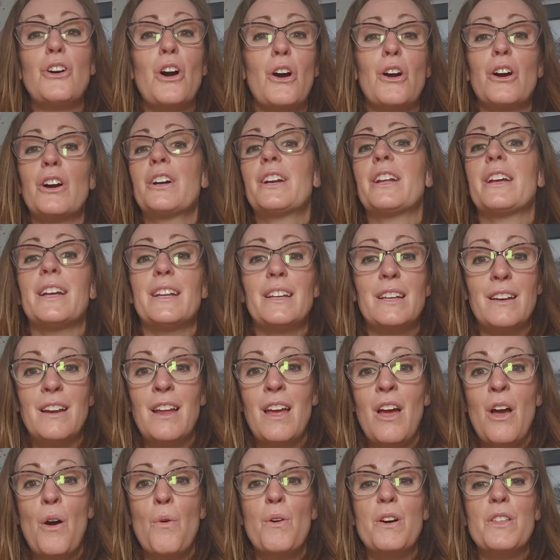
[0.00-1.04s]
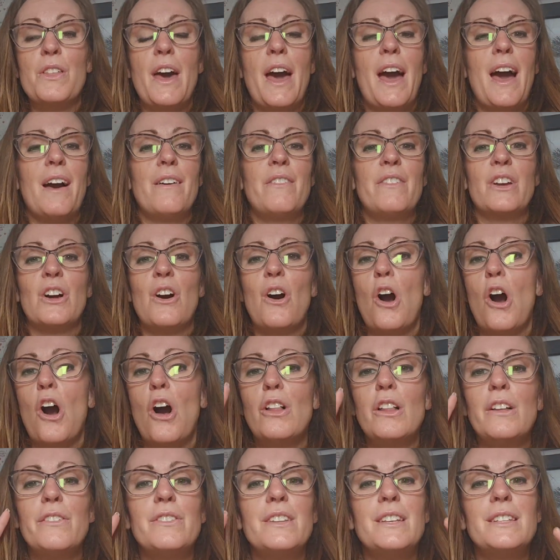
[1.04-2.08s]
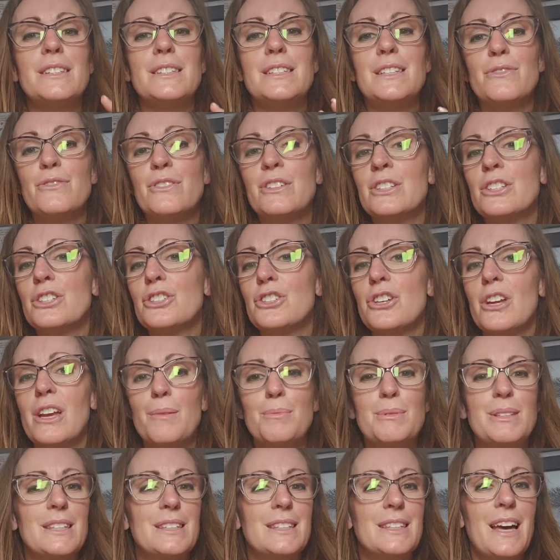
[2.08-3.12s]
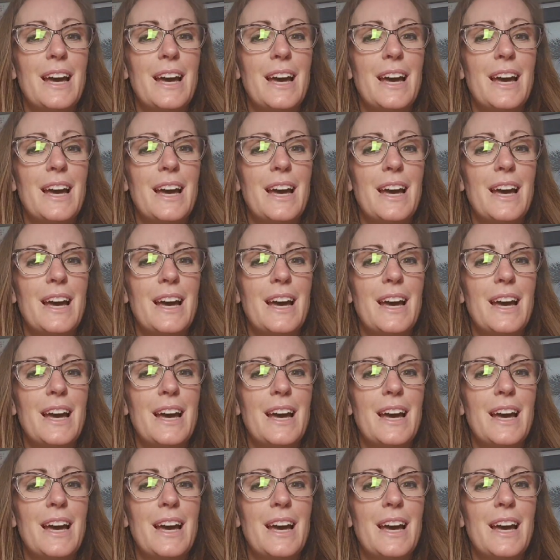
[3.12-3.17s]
garden with having all of these different shapes,